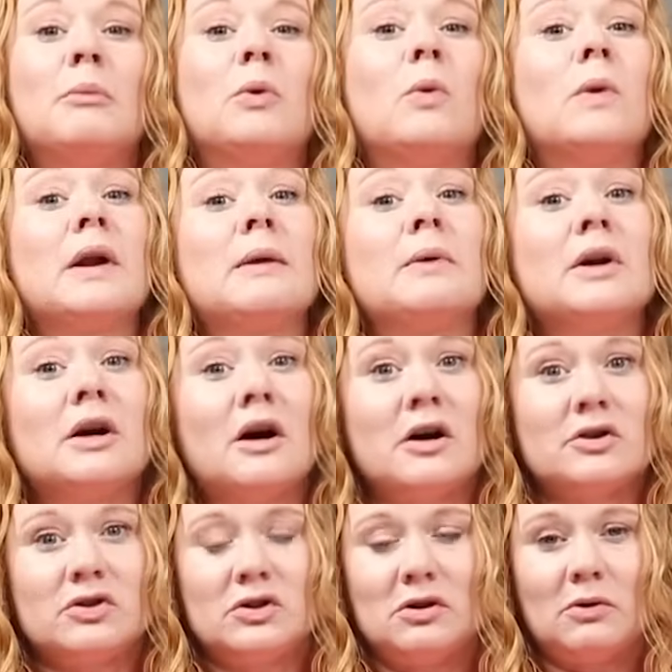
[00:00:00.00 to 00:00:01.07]
But what I want to
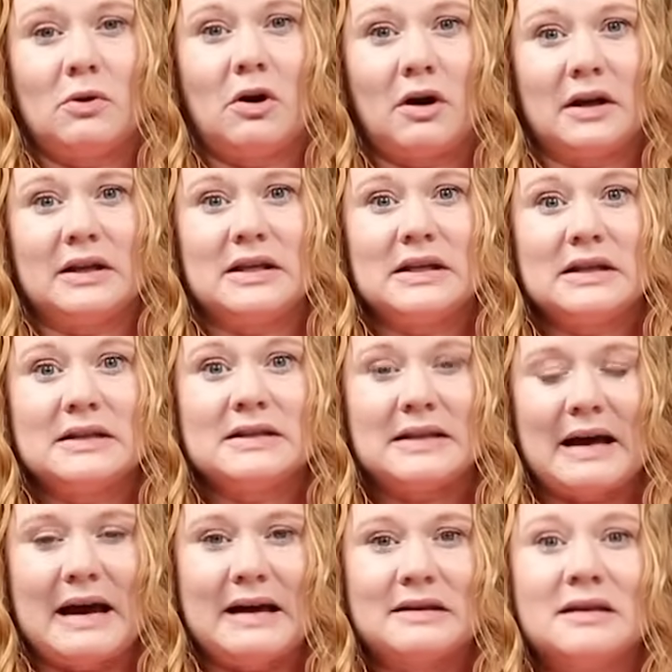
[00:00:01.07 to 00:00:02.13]
caution you on is
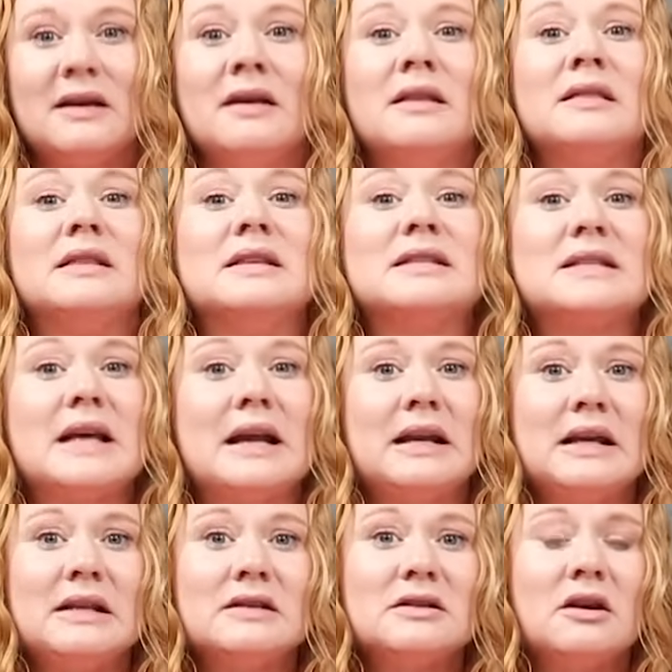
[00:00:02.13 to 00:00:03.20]
that the
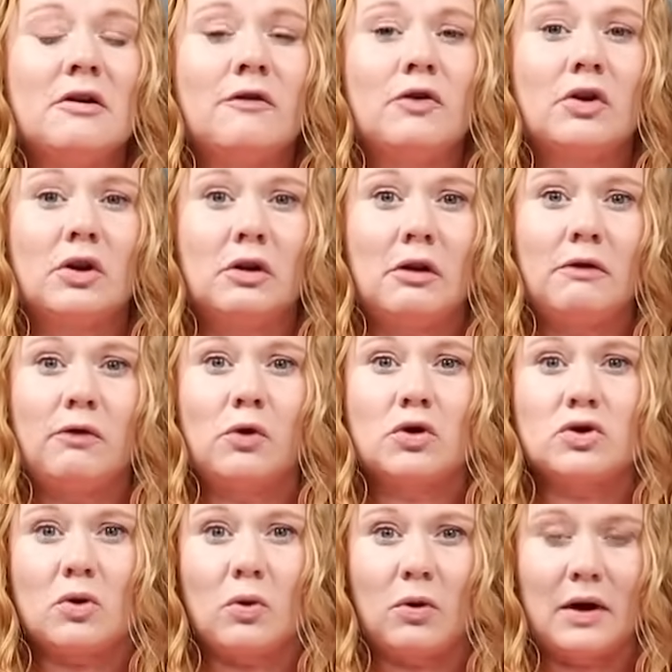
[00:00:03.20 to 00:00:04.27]
settings for the
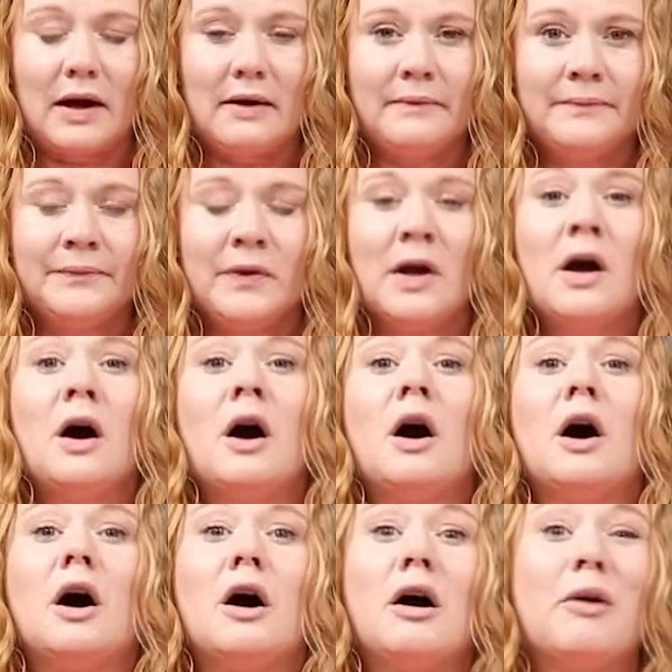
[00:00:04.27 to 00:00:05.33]
Glowforge Aura
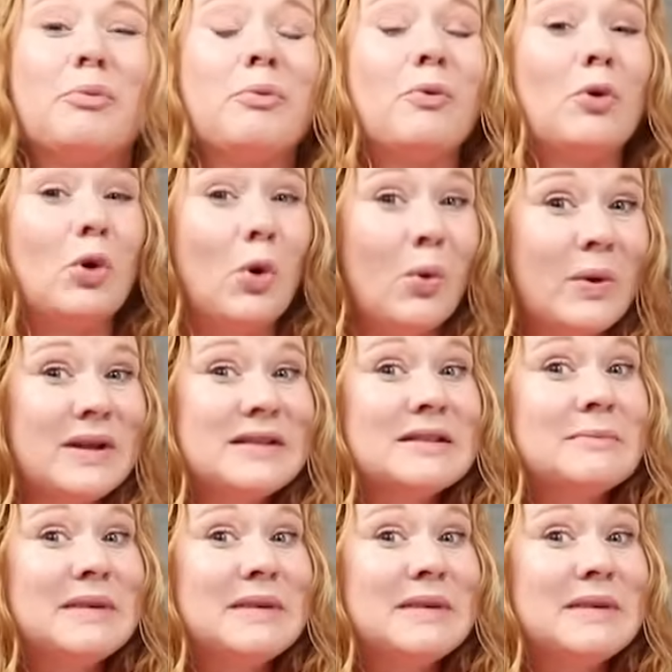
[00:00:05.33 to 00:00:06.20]
are going to